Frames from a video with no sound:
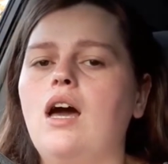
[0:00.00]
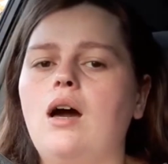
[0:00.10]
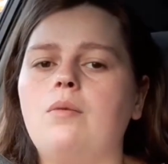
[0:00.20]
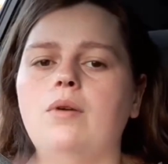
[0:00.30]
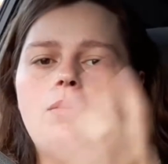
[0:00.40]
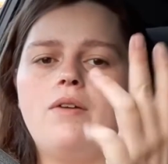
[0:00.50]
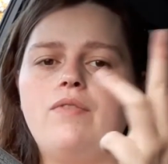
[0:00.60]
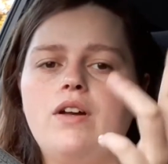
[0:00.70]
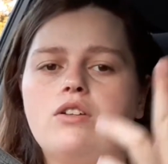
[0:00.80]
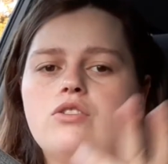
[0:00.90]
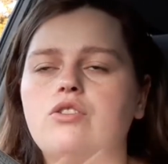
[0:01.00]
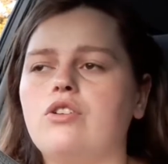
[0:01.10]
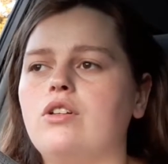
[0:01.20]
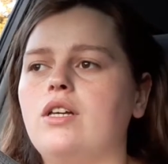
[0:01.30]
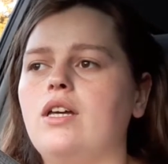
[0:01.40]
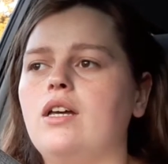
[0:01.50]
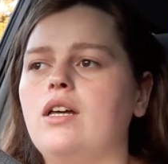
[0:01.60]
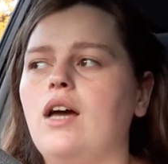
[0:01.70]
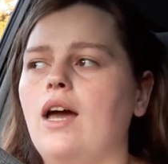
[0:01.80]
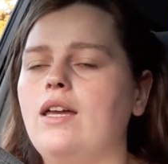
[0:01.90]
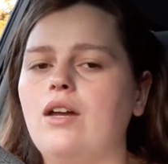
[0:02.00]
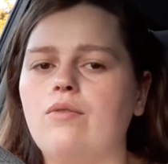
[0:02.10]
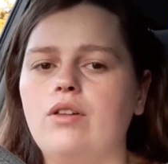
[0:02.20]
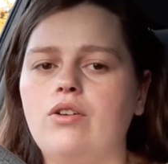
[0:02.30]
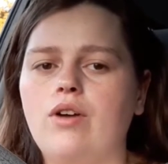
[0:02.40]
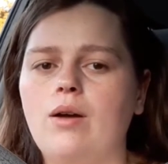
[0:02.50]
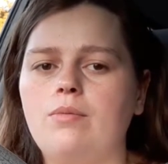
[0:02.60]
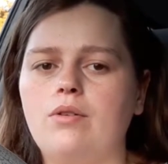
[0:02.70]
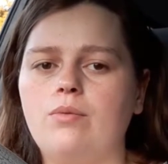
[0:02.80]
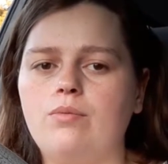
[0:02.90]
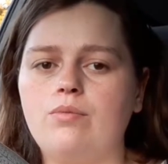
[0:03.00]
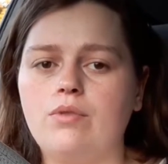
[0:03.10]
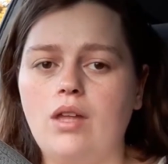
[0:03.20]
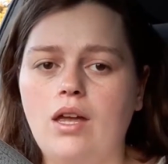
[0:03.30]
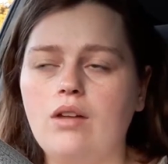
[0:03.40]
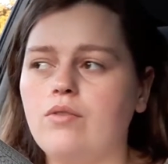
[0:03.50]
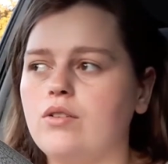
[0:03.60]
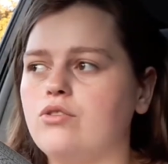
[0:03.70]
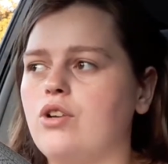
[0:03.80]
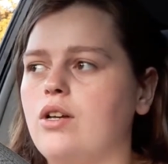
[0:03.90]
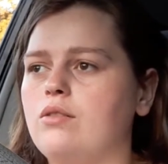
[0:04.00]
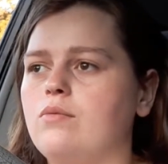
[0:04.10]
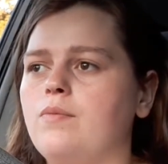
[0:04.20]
when my fingers are curling, I can't really grab the handrails right.